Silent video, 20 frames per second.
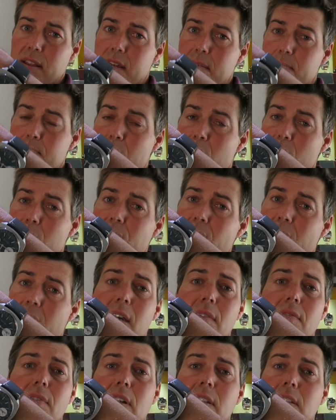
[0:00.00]
They both
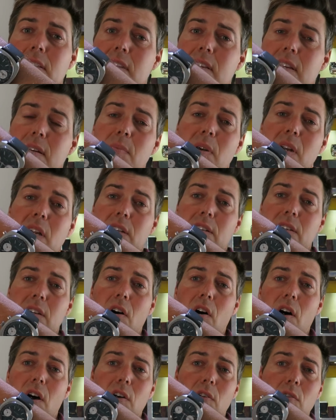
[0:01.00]
have a similar
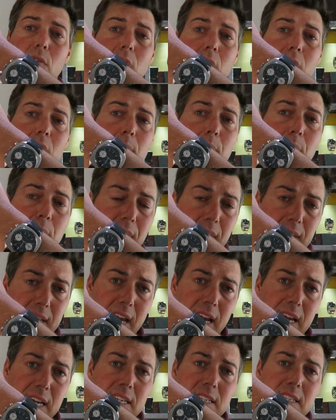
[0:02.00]
dial, but the
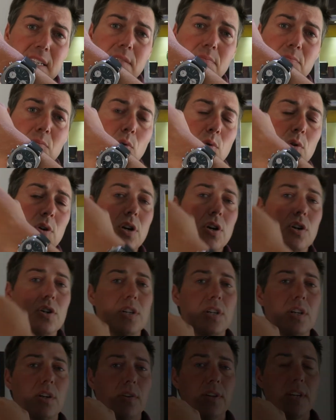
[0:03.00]
case is more
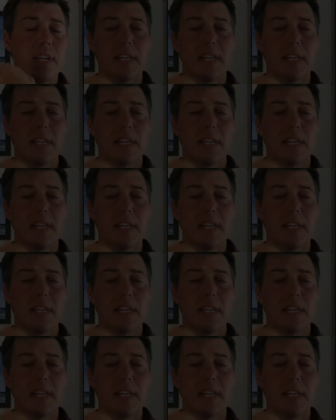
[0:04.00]
cushion on